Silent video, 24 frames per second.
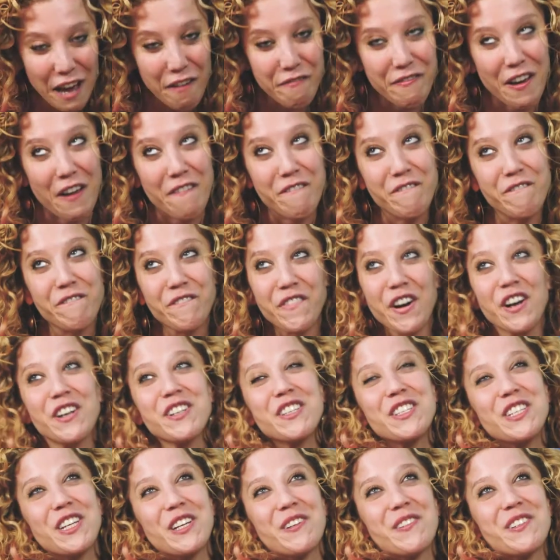If at
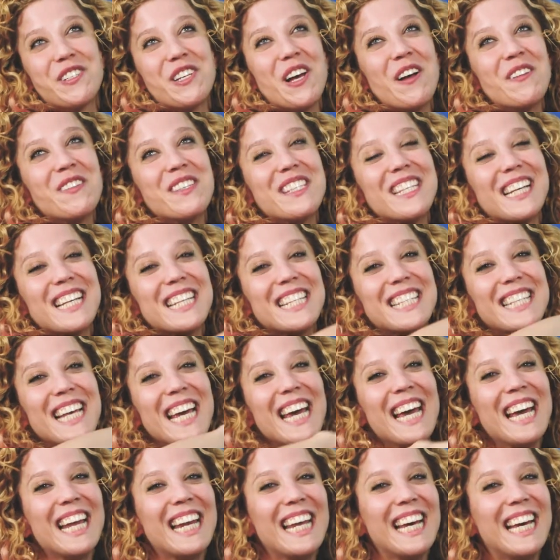first you don't
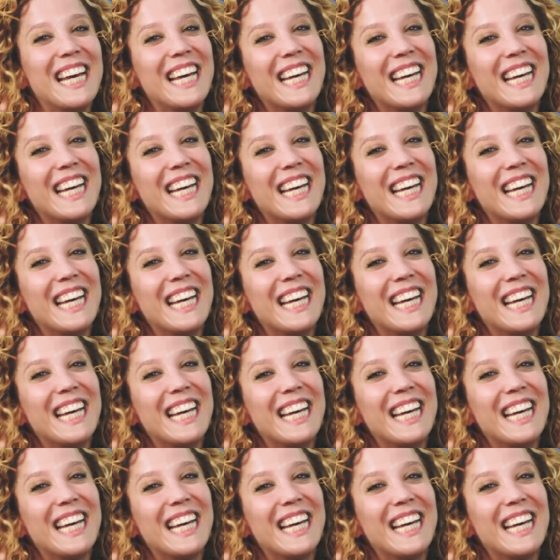succeed,